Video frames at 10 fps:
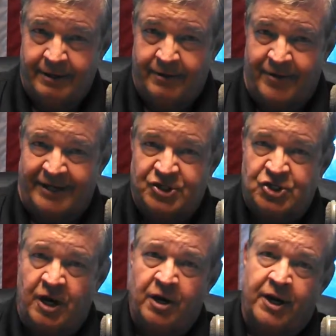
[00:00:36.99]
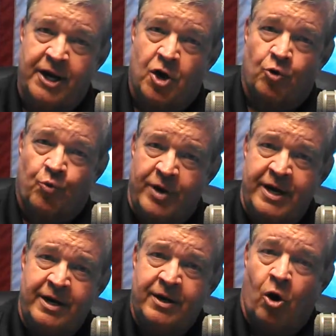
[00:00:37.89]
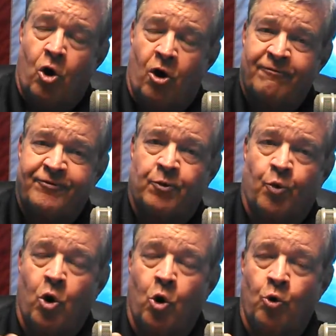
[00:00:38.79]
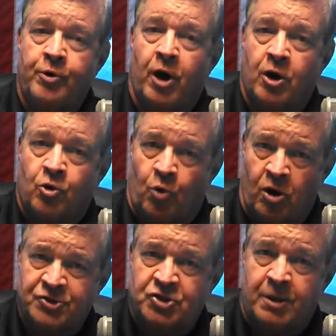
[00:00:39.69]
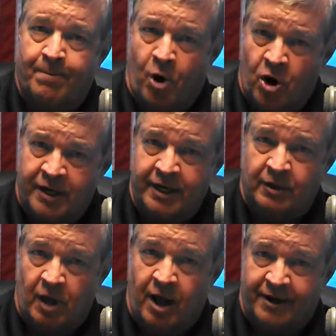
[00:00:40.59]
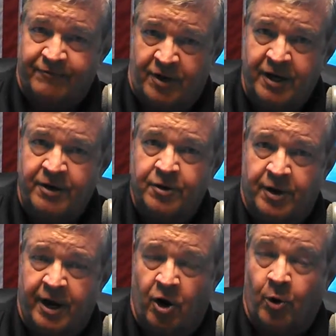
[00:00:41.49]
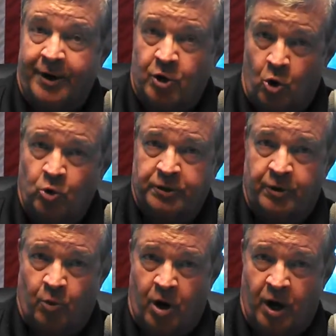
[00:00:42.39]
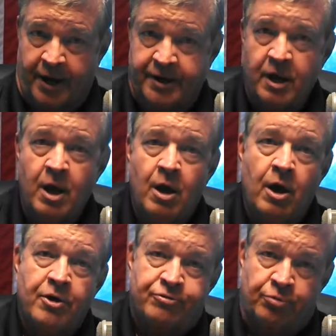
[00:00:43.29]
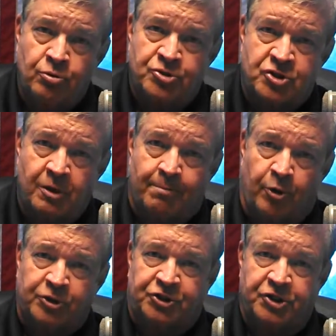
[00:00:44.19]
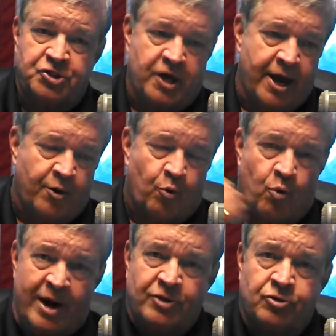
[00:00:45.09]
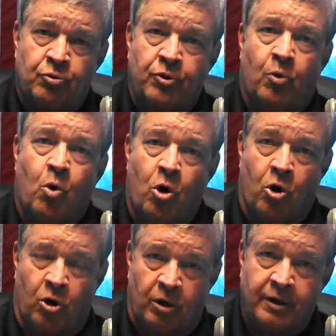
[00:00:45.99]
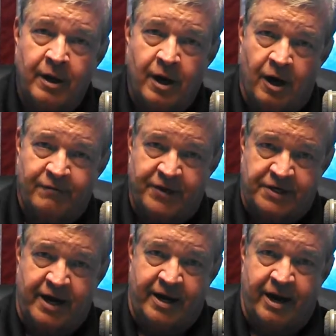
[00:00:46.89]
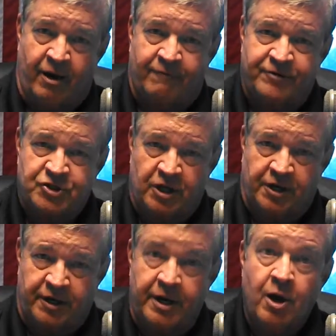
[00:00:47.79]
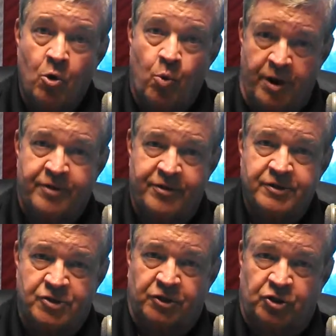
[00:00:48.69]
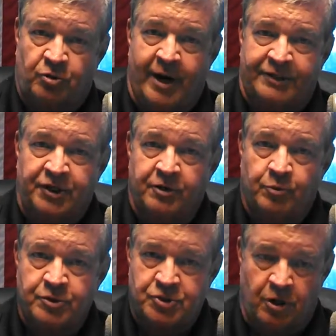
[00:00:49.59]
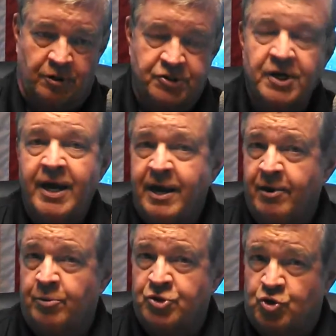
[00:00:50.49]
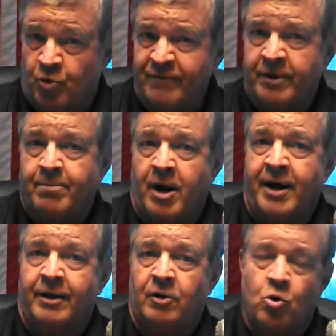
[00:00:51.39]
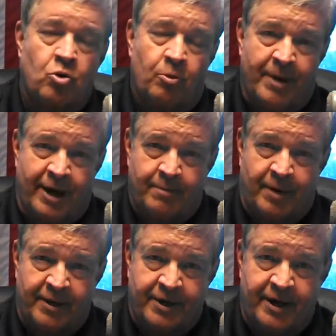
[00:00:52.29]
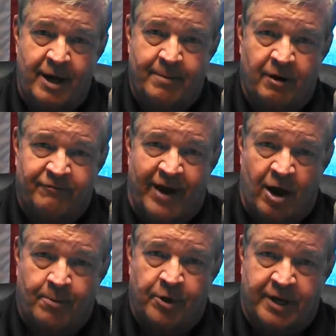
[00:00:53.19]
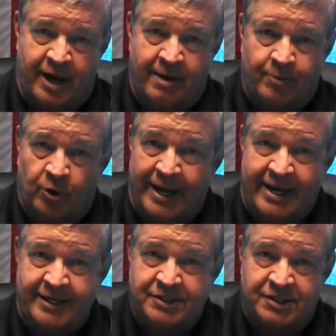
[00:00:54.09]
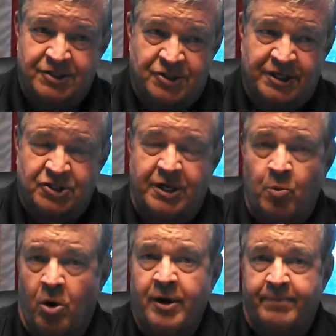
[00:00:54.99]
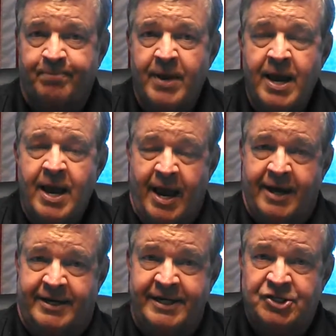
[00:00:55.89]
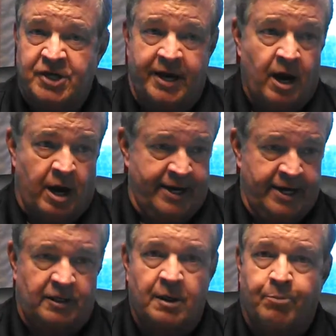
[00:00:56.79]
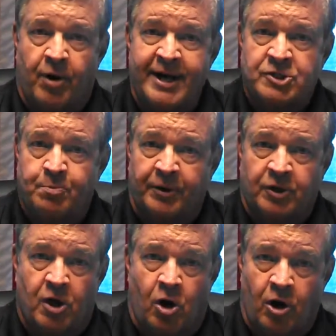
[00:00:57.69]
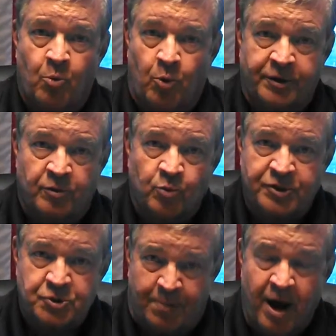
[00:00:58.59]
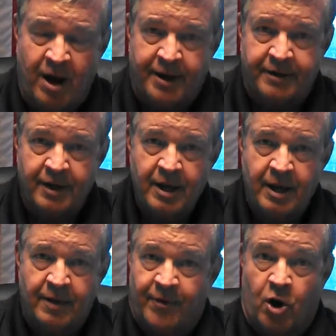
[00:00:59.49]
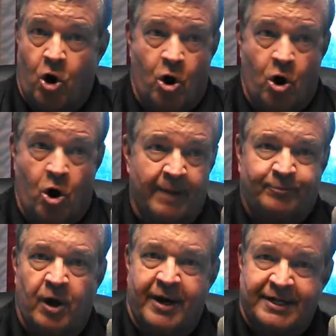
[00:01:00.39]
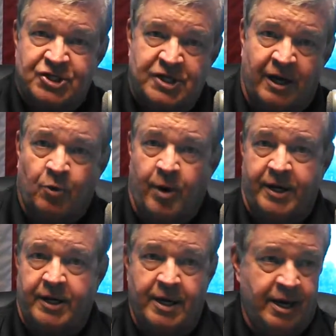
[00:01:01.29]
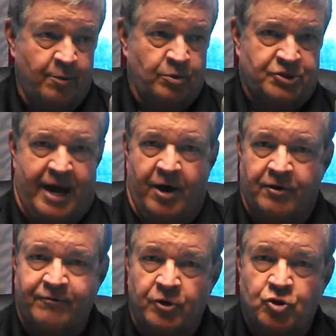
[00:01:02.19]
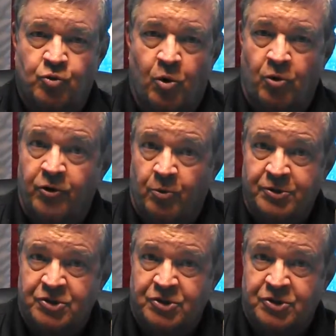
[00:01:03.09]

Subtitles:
that suddenly careened off the road across the parking lot of KinderCare on Goldenrod, through some bushes and right through the wall of the daycare facility with such tragic results. It was driven by a local man by the name of Albert Campbell, aged 61. And he said, "I hit the brakes, but the car wouldn't respond. The car kept on accelerating. It was out of control. There was